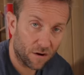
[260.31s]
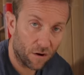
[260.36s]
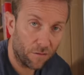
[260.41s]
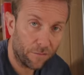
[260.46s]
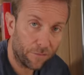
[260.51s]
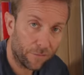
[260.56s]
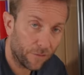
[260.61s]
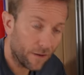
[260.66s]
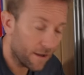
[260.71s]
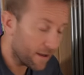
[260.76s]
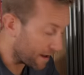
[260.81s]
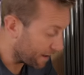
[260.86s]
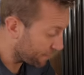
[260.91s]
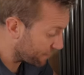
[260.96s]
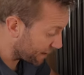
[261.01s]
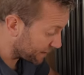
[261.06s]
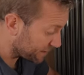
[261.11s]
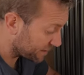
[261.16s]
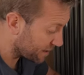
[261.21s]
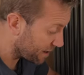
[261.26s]
off
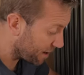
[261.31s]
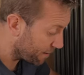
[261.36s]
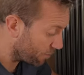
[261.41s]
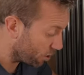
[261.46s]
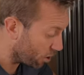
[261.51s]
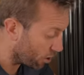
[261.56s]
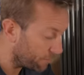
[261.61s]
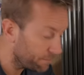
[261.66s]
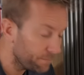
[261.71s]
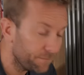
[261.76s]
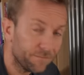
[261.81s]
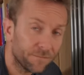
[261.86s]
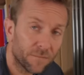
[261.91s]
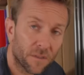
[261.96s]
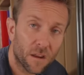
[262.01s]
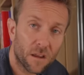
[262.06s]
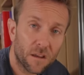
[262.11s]
and that's come on,